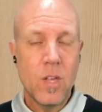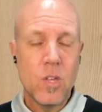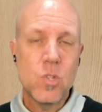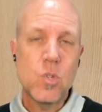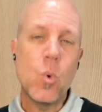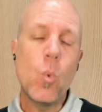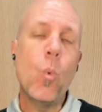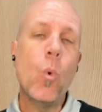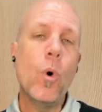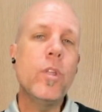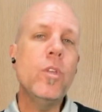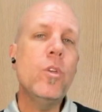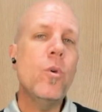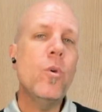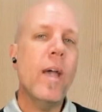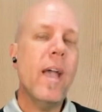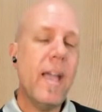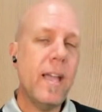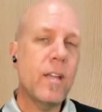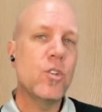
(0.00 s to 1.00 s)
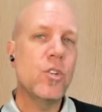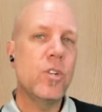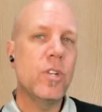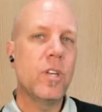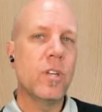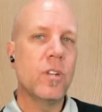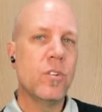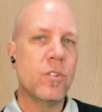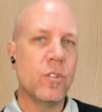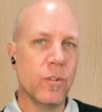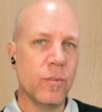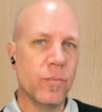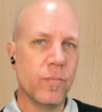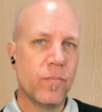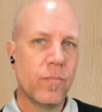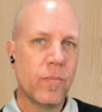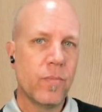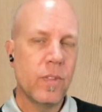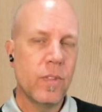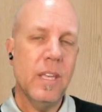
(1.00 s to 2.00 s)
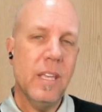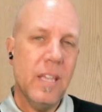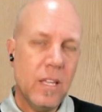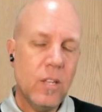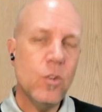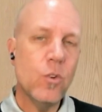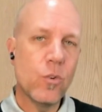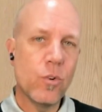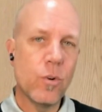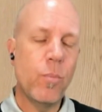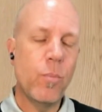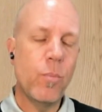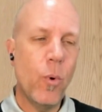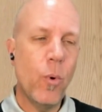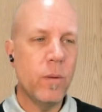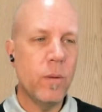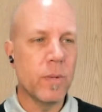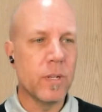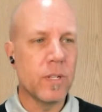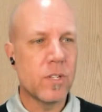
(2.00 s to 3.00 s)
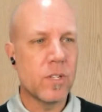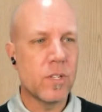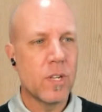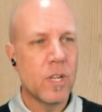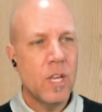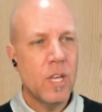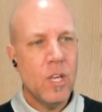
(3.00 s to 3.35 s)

So what you actually can do in your appointments,